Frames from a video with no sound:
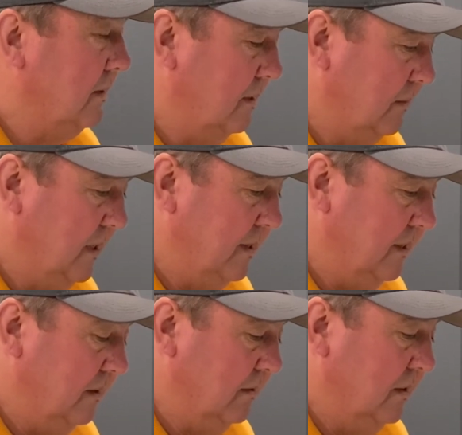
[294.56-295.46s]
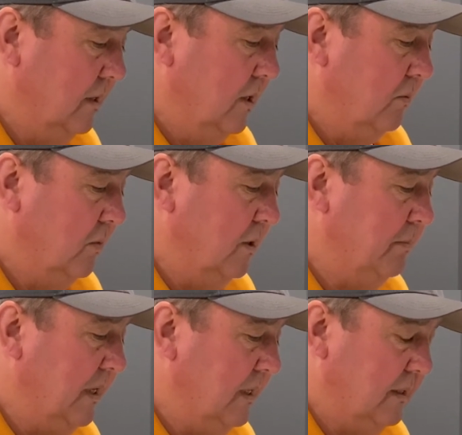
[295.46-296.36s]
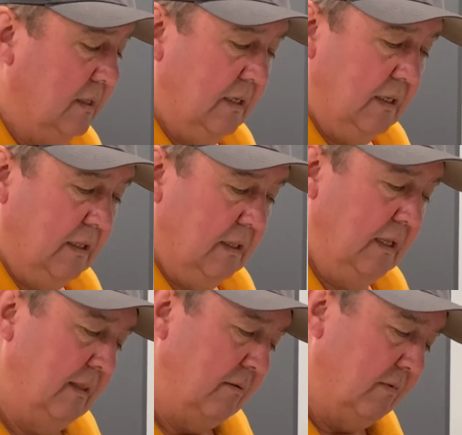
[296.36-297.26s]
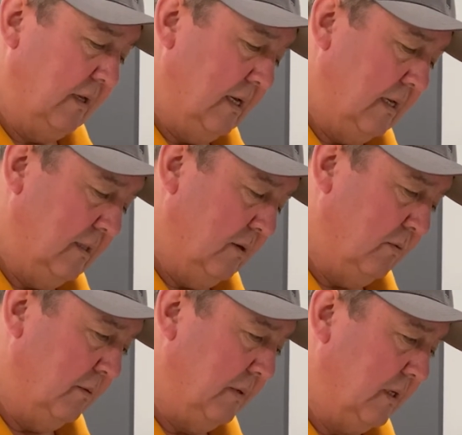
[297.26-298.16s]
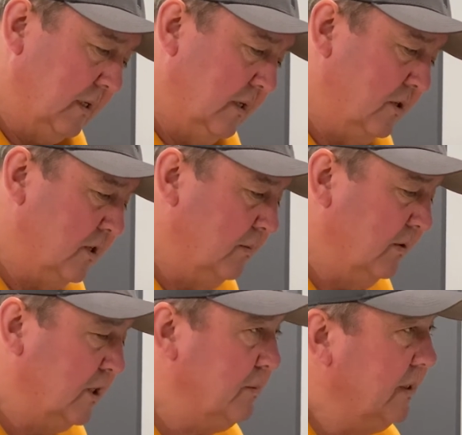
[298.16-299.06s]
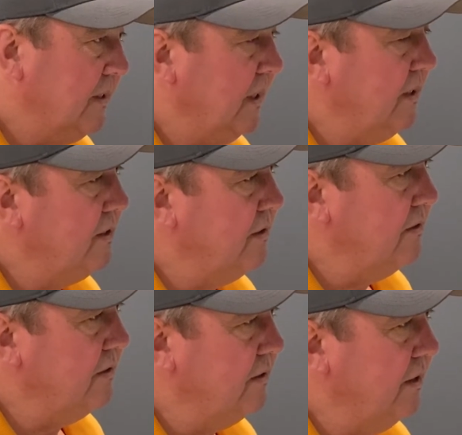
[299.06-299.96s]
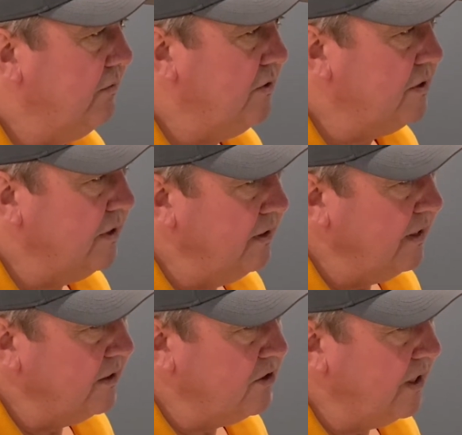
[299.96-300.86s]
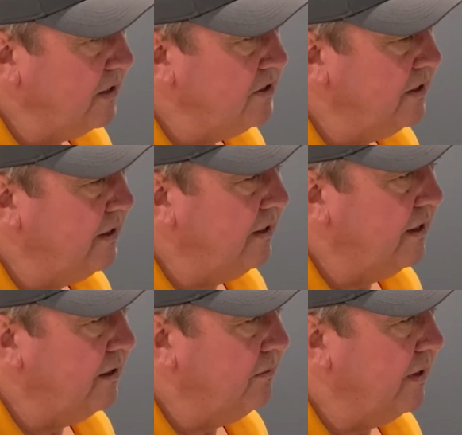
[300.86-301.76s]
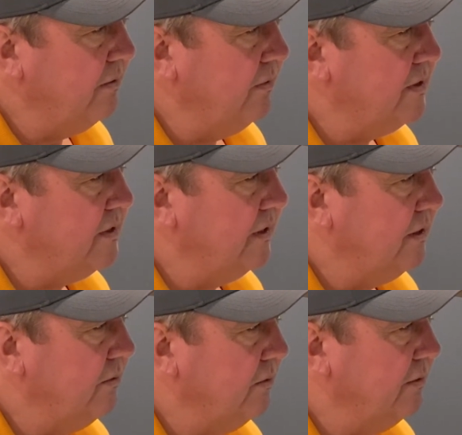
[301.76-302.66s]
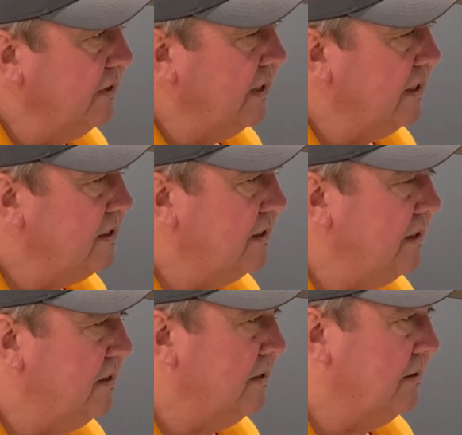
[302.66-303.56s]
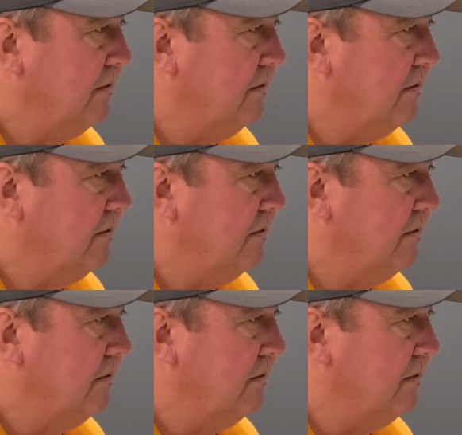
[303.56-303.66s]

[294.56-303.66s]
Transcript: I'm glad to hear it. What about in that regard, though, what about consumer expectations? Have you seen that changing in any way recently, or in the last years, the